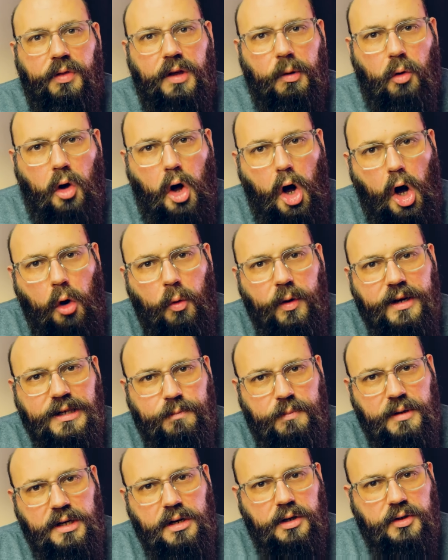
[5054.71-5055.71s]
There will
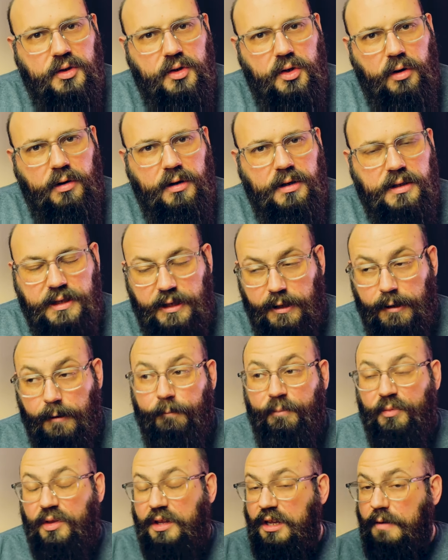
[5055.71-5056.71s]
always be uncertainty.
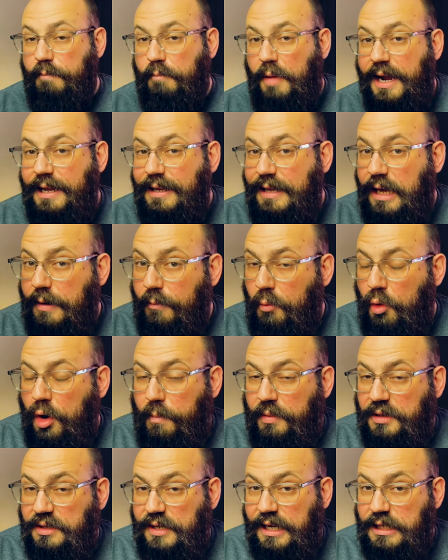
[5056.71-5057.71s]
You might get a
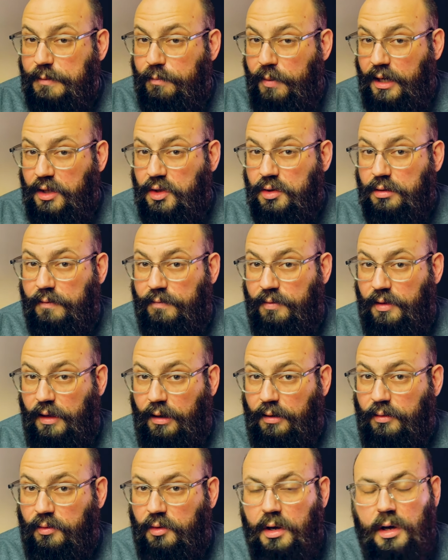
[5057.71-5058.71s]
more precise picture of
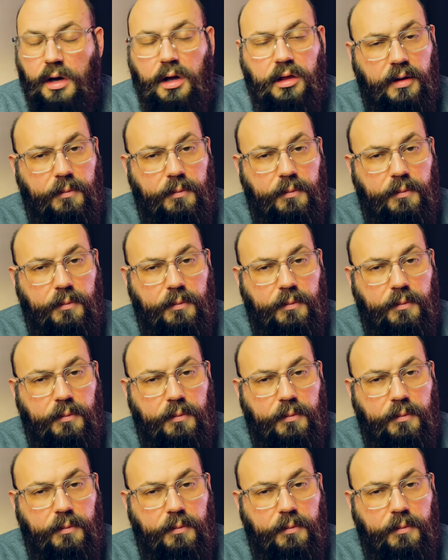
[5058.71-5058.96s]
things.